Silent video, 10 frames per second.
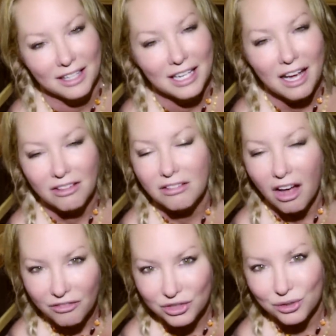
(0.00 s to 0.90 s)
Like I
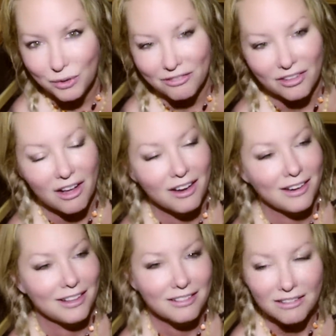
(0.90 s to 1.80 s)
love doing my
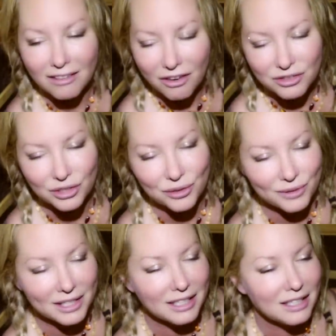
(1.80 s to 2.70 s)
vlog. I love doing
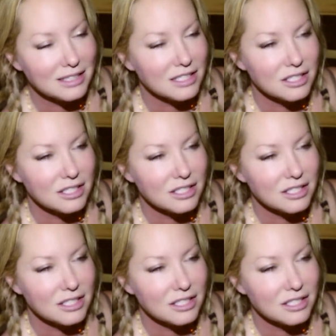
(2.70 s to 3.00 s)
readings.